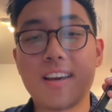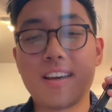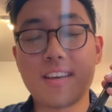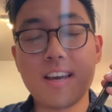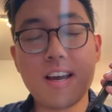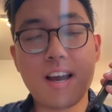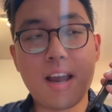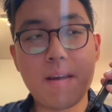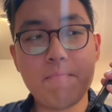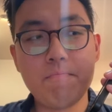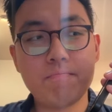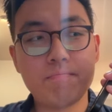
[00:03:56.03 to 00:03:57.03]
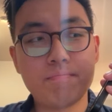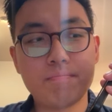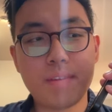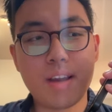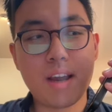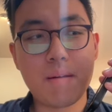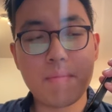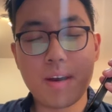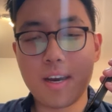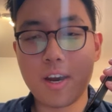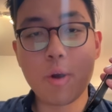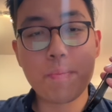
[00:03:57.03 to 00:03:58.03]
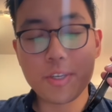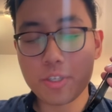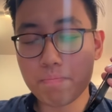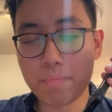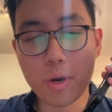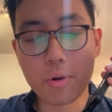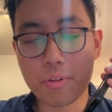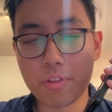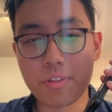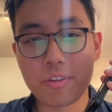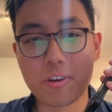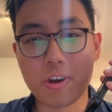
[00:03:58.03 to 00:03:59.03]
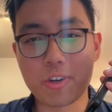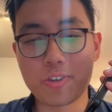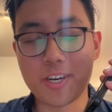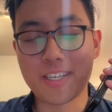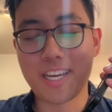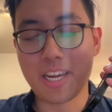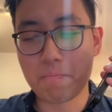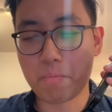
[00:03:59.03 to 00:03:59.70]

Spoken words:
Yeah, I'm open to both contract and